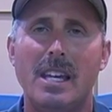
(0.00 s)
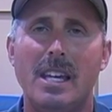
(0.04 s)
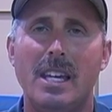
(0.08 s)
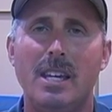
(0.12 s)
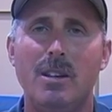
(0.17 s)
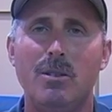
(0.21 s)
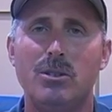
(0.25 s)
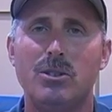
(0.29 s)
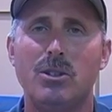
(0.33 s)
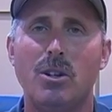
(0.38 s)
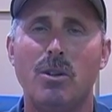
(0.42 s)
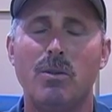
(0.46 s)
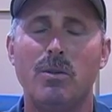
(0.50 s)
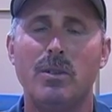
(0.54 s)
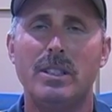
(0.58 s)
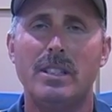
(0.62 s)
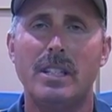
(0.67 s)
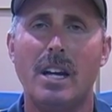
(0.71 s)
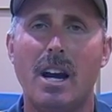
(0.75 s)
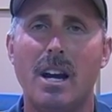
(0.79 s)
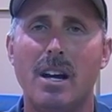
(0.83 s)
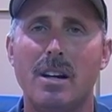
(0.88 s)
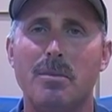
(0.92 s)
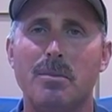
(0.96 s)
He was on
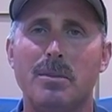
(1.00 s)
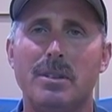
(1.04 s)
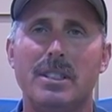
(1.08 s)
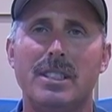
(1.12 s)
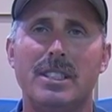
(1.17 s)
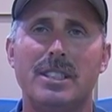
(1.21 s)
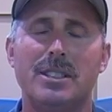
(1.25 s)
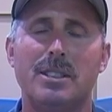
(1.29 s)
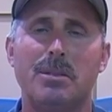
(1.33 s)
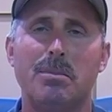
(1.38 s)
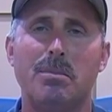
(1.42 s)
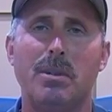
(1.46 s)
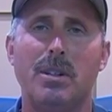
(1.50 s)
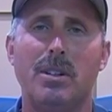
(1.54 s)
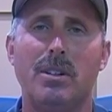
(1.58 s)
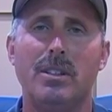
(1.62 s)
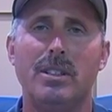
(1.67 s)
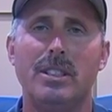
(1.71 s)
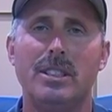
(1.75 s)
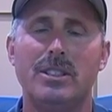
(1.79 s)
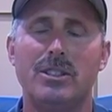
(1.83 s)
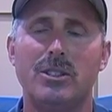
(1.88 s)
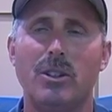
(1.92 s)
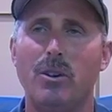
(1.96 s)
retirement
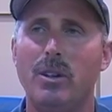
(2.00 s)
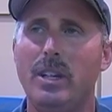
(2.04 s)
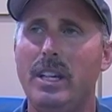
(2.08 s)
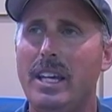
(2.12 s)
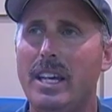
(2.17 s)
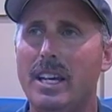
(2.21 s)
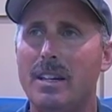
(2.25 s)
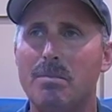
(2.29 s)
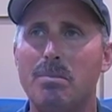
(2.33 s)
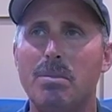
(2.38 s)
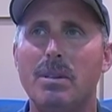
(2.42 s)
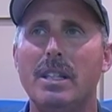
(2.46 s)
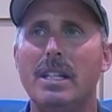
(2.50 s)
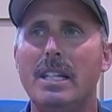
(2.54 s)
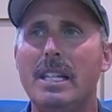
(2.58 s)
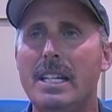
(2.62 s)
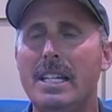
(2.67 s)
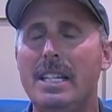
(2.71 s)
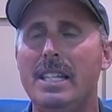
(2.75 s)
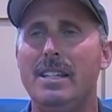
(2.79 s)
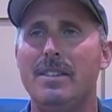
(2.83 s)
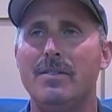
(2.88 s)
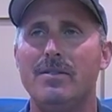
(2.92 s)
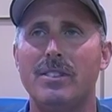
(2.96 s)
disability, so he had
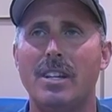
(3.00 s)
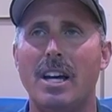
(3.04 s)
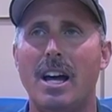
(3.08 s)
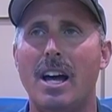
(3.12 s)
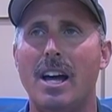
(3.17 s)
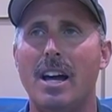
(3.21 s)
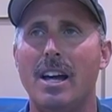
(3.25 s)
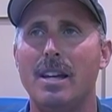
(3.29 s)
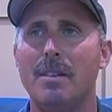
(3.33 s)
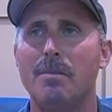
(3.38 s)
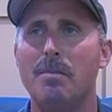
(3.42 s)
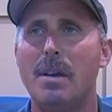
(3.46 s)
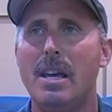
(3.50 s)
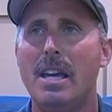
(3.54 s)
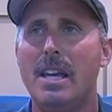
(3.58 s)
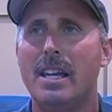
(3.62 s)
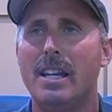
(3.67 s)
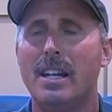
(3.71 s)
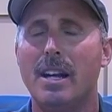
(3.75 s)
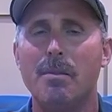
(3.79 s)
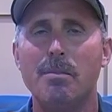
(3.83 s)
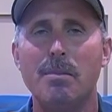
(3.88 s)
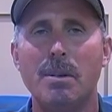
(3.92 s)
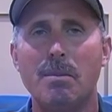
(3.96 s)
plenty of time.
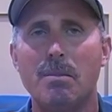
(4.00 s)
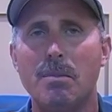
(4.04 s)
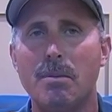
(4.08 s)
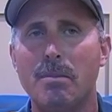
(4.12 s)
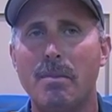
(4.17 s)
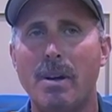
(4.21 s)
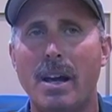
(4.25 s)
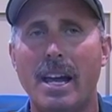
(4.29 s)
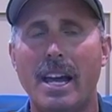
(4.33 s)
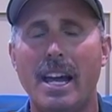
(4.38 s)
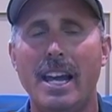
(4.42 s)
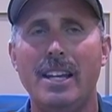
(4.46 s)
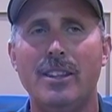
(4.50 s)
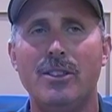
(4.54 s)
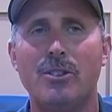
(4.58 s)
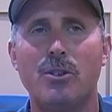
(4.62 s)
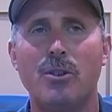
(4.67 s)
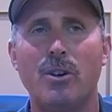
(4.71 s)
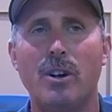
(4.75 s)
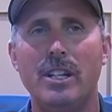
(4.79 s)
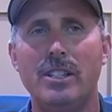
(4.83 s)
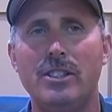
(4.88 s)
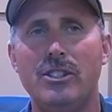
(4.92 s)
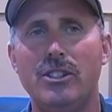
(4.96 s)
I remember my 8th
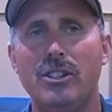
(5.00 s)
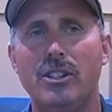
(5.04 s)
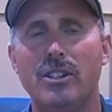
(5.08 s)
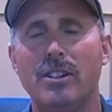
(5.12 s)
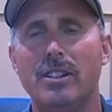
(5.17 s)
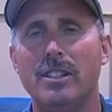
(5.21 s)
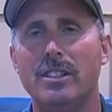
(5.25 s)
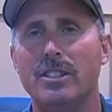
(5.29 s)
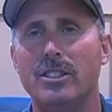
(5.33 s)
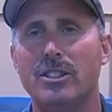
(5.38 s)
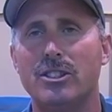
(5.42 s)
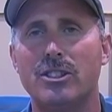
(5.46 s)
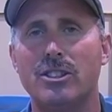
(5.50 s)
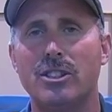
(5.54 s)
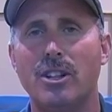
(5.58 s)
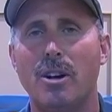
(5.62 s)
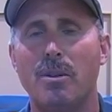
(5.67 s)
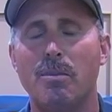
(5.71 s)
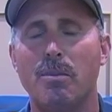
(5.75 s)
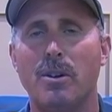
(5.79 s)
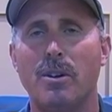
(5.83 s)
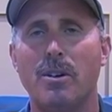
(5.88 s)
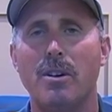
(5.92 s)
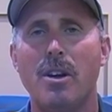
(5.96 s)
grade year in the
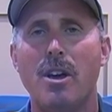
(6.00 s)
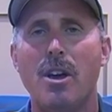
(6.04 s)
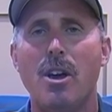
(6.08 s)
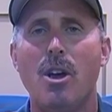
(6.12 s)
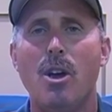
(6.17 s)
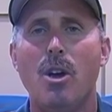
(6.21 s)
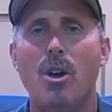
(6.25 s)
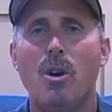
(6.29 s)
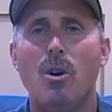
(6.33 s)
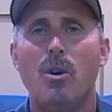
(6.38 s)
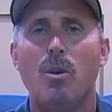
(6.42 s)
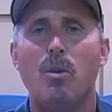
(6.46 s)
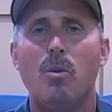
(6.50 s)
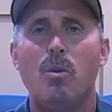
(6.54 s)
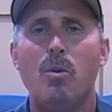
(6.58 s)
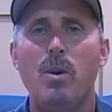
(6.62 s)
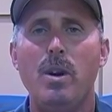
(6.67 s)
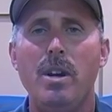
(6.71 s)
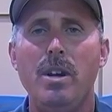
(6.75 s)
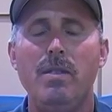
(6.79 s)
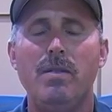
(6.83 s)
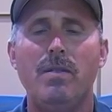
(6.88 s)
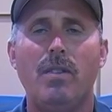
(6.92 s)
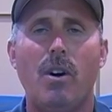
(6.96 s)
summer,
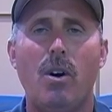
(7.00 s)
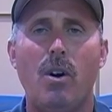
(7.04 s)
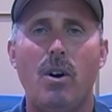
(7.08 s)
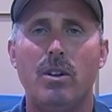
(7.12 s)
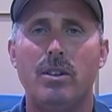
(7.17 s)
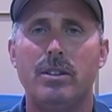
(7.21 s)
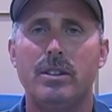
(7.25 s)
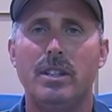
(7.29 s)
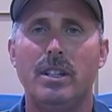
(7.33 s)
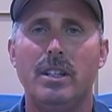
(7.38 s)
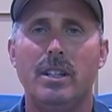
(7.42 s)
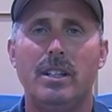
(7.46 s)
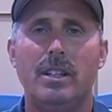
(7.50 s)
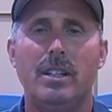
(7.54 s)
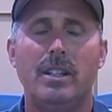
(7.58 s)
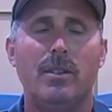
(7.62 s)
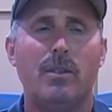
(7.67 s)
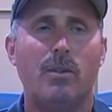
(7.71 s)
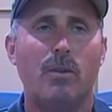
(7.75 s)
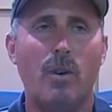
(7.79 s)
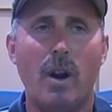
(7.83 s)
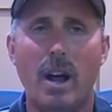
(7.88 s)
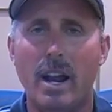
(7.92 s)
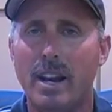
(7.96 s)
we vaulted.
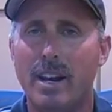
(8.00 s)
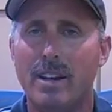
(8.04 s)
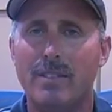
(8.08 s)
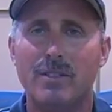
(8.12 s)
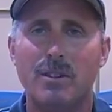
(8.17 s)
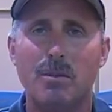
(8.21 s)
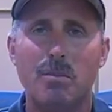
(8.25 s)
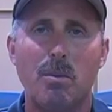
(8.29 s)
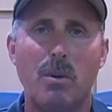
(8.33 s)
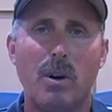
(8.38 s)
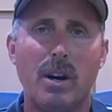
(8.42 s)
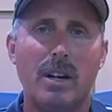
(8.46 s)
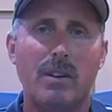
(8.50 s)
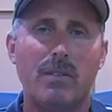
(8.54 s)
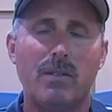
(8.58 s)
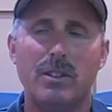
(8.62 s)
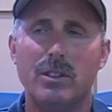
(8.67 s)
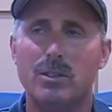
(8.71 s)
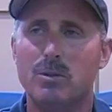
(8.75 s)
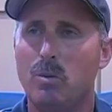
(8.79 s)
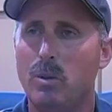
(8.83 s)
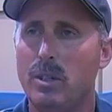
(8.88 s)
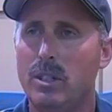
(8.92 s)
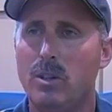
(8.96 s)
Right after
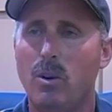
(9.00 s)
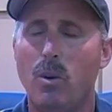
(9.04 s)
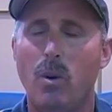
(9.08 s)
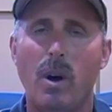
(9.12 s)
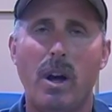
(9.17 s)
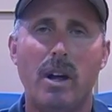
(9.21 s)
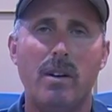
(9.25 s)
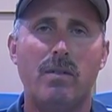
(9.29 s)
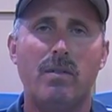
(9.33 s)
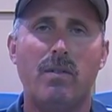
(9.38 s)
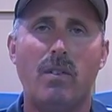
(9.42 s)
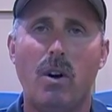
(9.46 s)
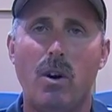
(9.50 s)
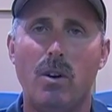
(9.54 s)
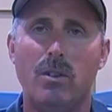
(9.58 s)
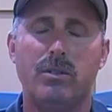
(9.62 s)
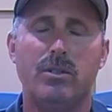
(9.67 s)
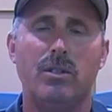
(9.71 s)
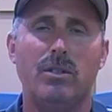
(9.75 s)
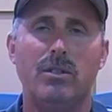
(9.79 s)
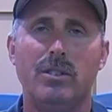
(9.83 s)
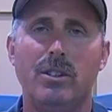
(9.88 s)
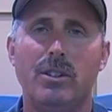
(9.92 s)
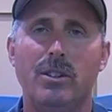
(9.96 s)
breakfast, we'd go out and vault
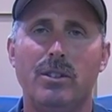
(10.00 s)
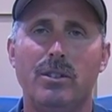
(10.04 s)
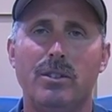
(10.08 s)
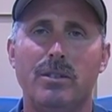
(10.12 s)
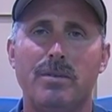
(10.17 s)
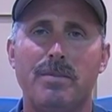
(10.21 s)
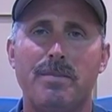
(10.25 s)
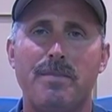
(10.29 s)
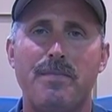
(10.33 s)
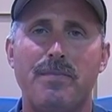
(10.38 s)
till noon.